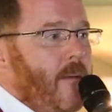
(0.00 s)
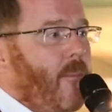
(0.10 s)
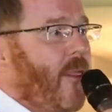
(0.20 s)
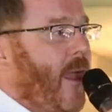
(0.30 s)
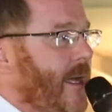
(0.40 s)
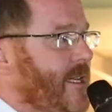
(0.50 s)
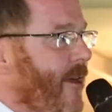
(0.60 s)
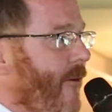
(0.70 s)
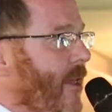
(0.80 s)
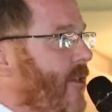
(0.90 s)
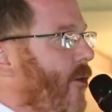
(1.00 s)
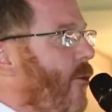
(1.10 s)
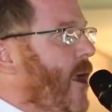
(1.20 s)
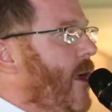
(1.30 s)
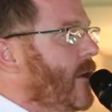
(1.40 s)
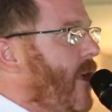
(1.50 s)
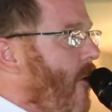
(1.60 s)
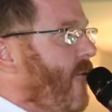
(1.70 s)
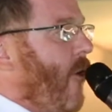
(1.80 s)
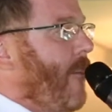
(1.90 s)
But the idea is that we could
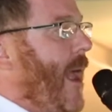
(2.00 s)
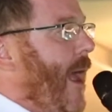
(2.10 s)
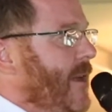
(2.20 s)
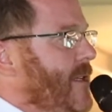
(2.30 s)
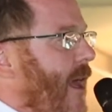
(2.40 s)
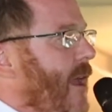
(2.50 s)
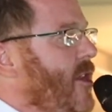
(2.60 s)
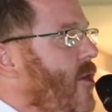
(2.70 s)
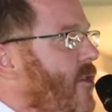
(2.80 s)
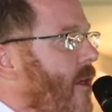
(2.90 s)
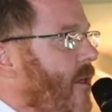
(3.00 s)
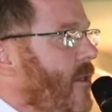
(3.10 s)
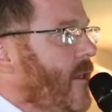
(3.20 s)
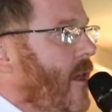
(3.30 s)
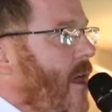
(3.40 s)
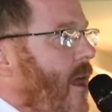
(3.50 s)
go from here today and use this